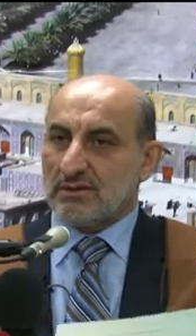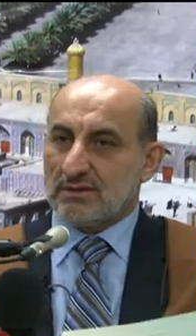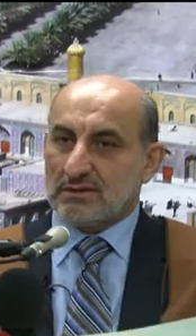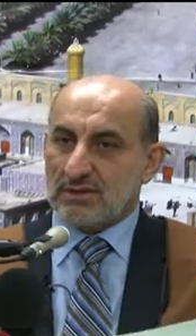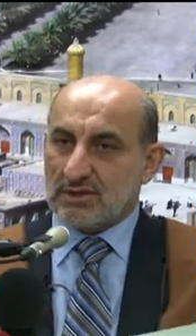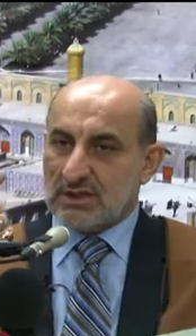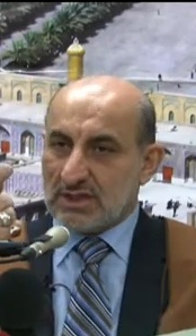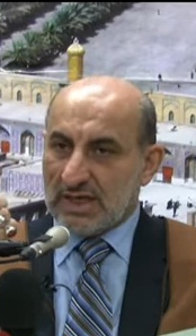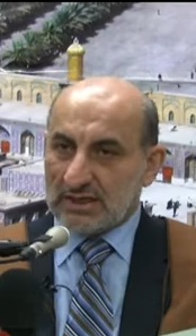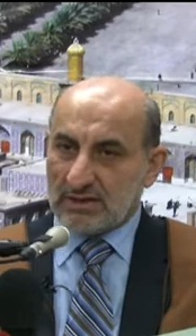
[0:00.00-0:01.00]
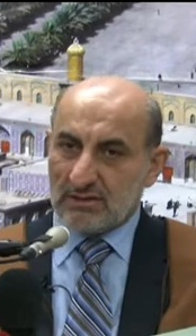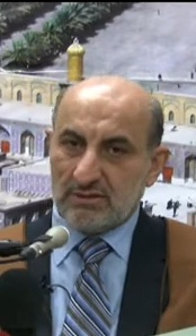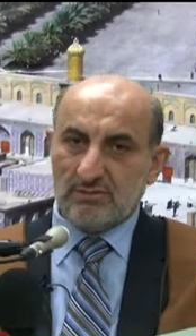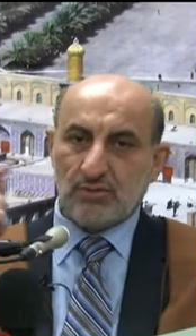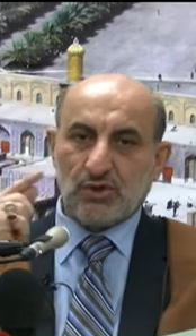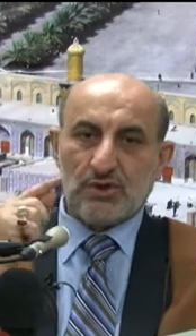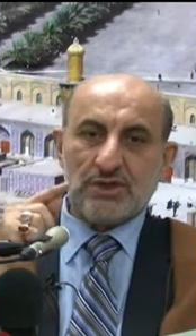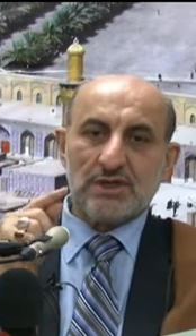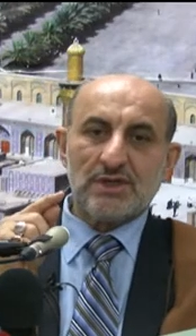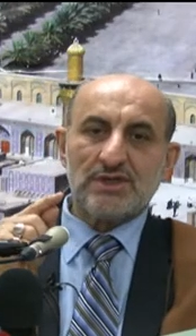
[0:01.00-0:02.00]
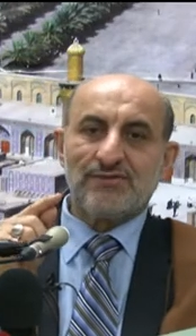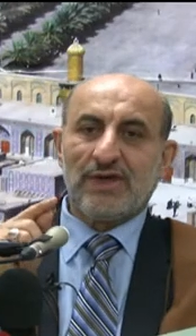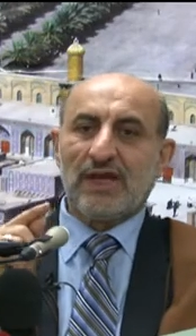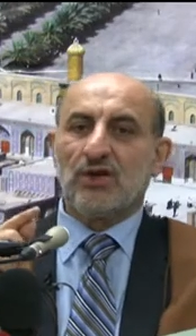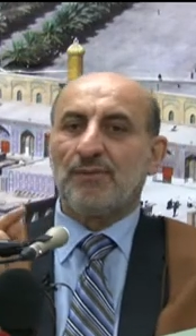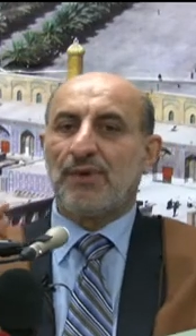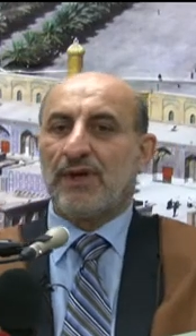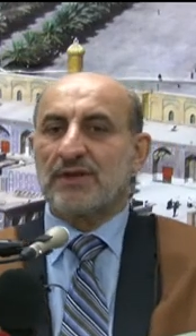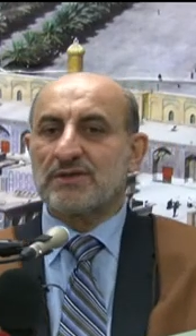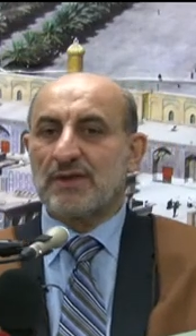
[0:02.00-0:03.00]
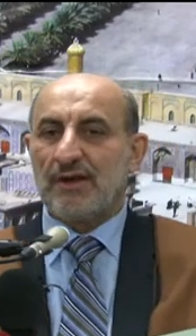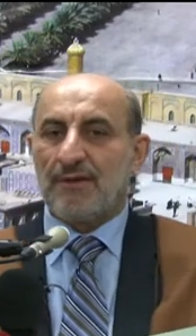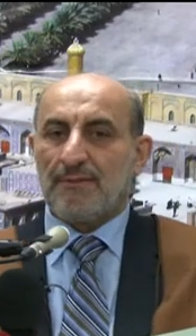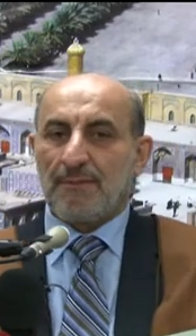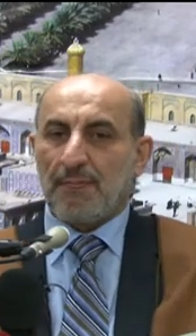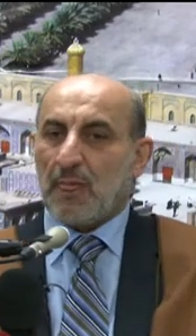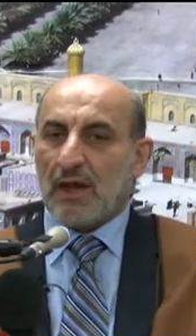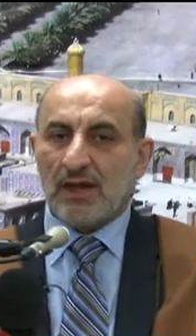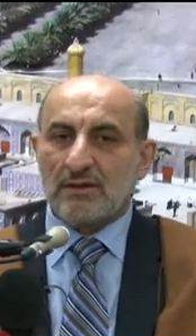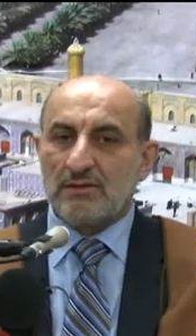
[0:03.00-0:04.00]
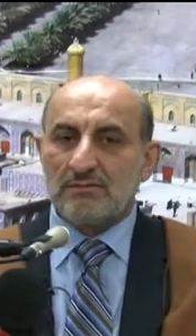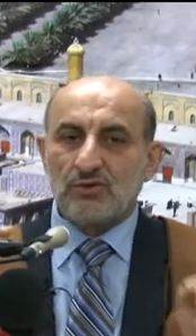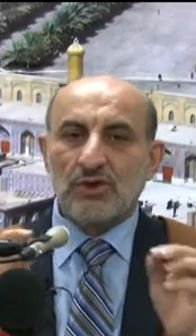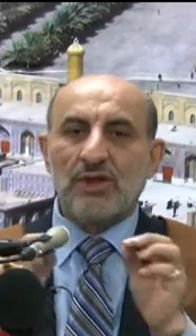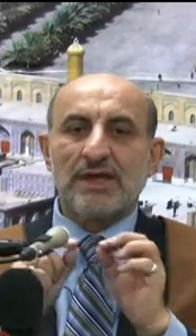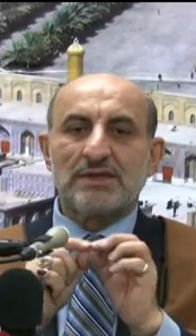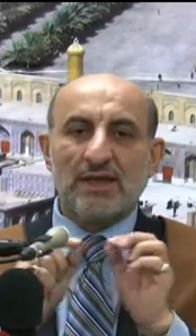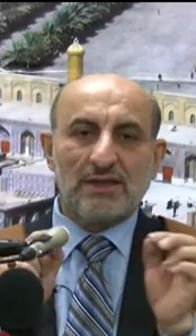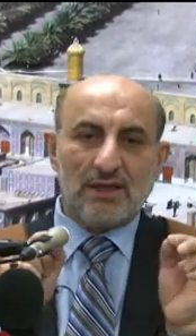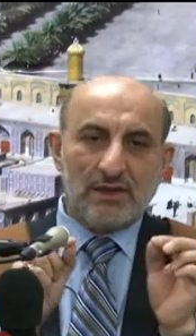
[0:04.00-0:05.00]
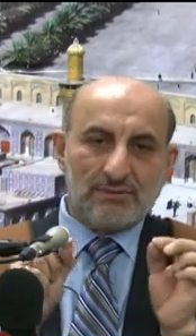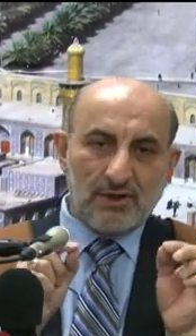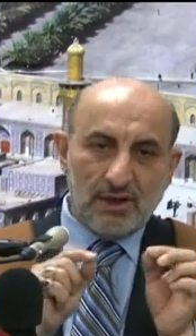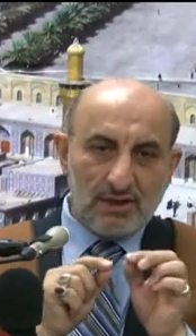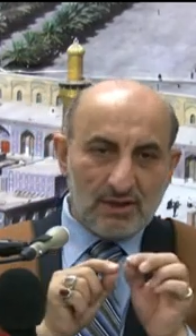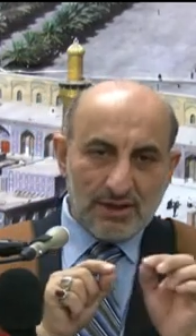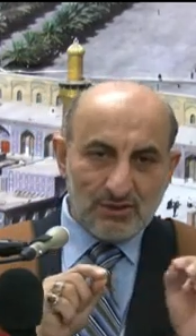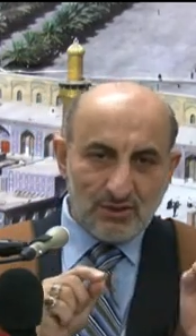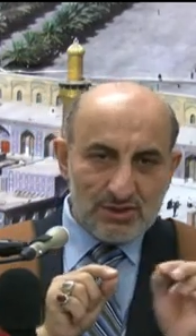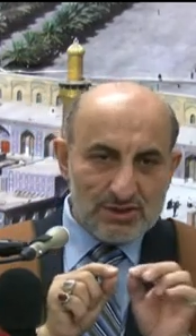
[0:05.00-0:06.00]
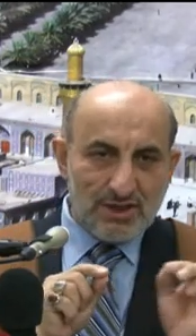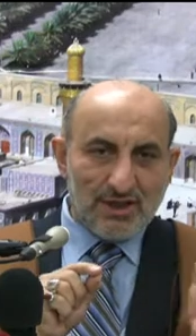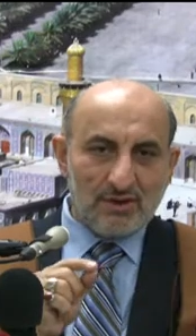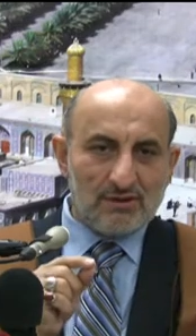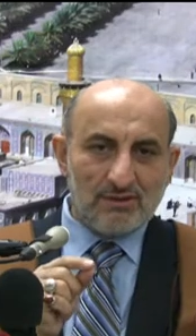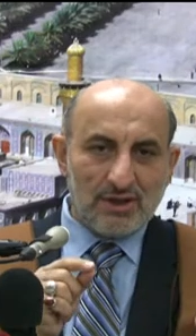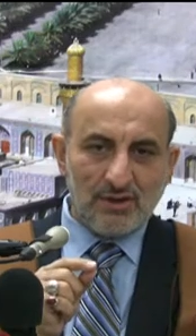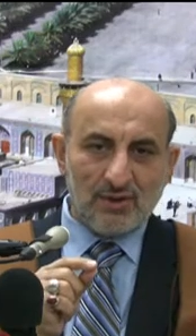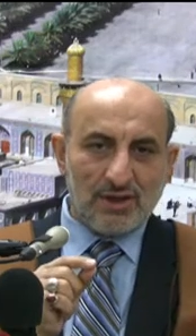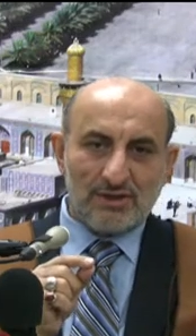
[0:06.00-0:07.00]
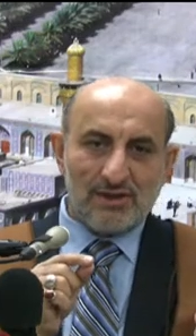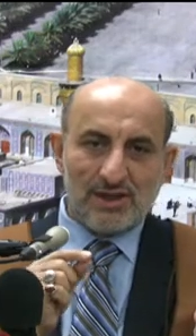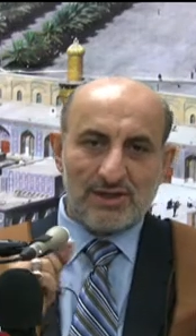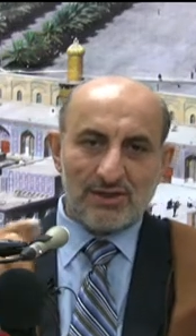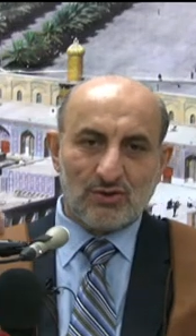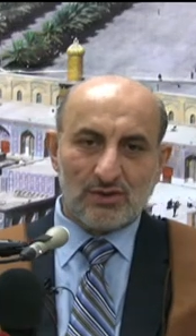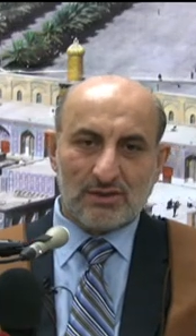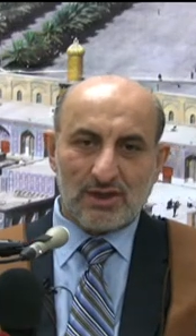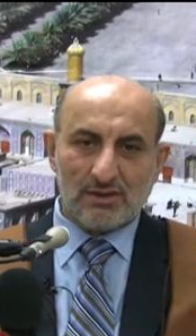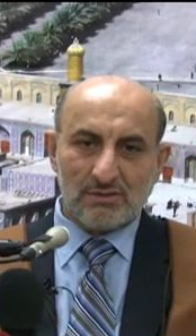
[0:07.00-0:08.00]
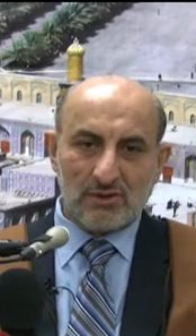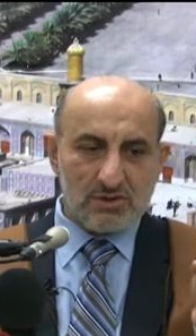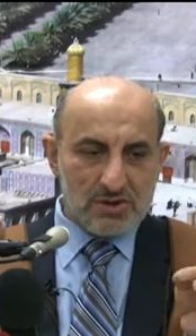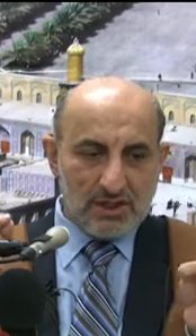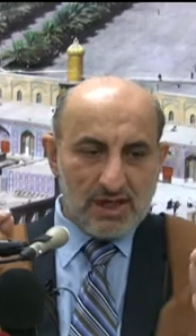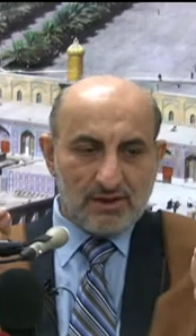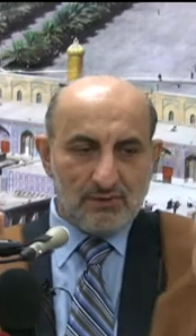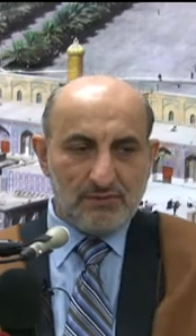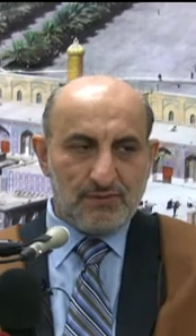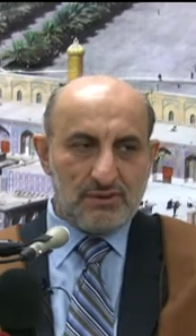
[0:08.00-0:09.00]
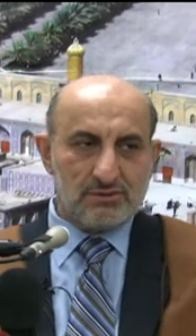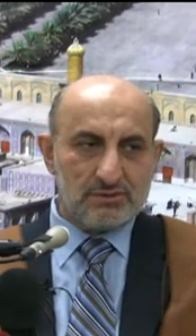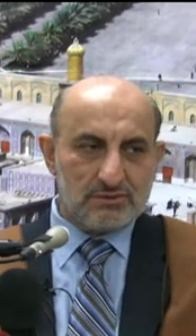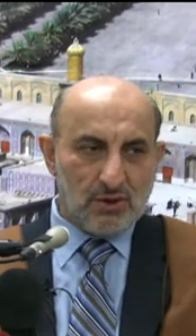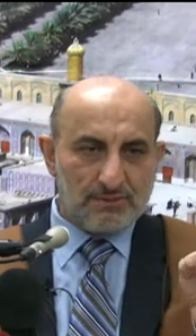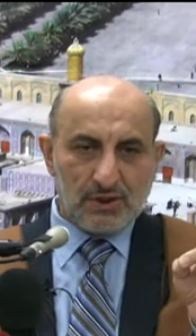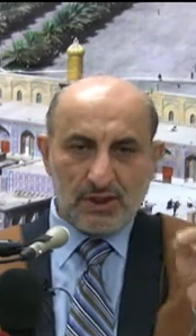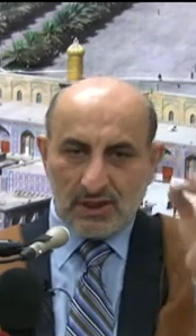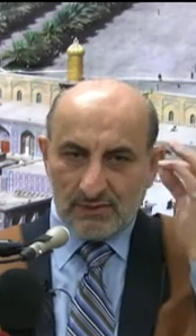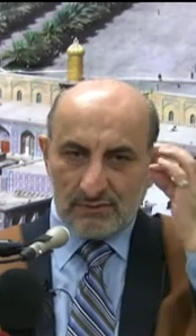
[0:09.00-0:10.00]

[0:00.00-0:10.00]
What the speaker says: So you see that process is very complex, and when they study the brain, they don't see anywhere there is a contact, because the nerve will finish, optic nerve,